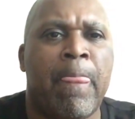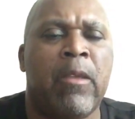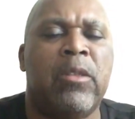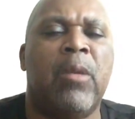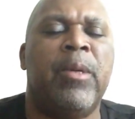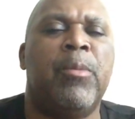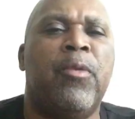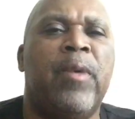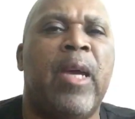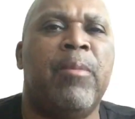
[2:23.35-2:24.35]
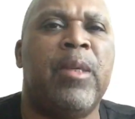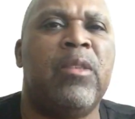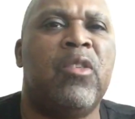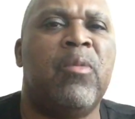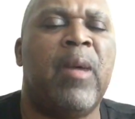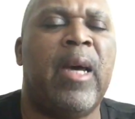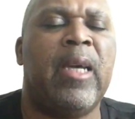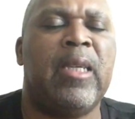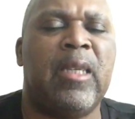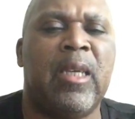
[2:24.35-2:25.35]
Some people find peace of
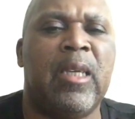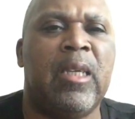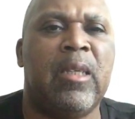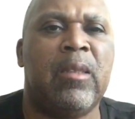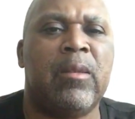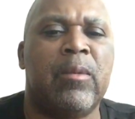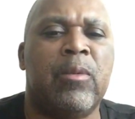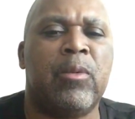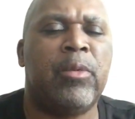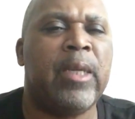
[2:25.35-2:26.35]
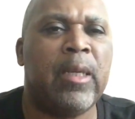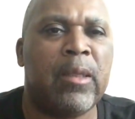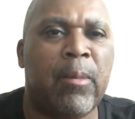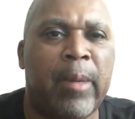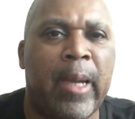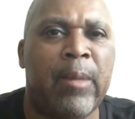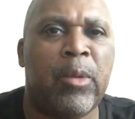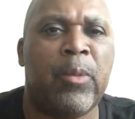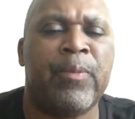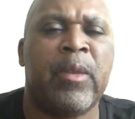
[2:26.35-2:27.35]
mind in reading the Bible.